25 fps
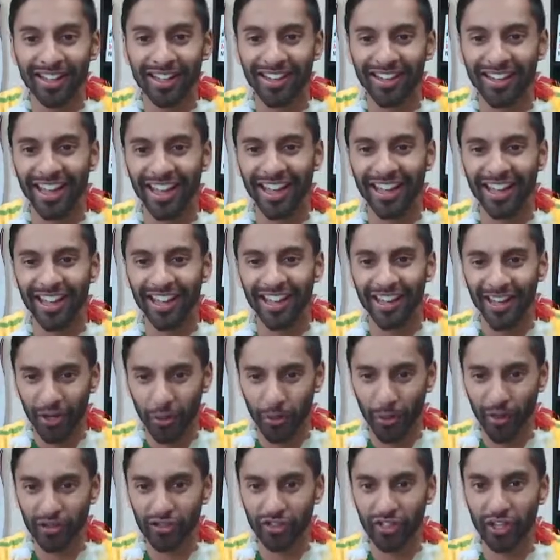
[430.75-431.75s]
Okay,
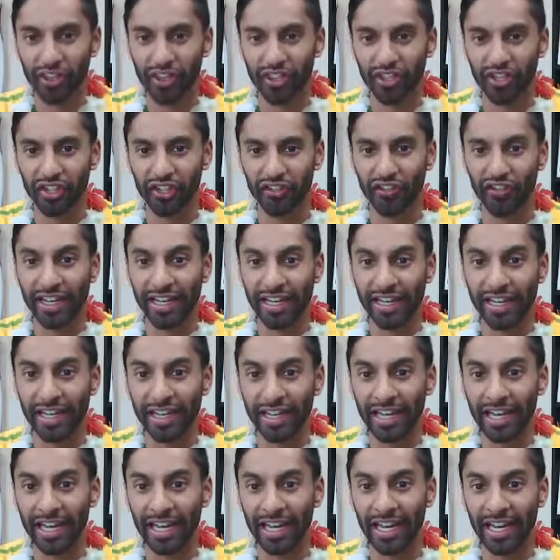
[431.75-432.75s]
question
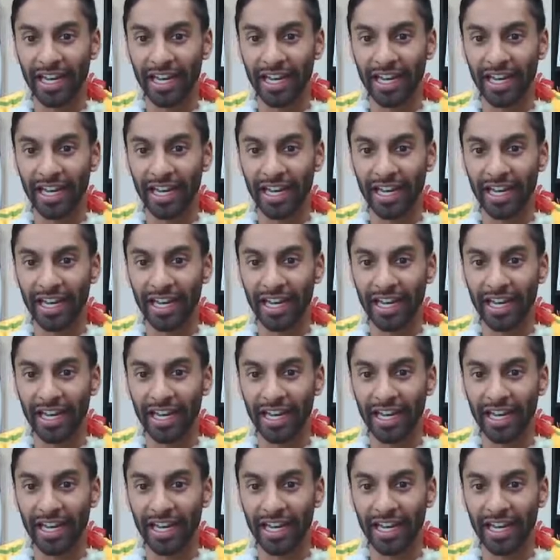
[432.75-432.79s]
3.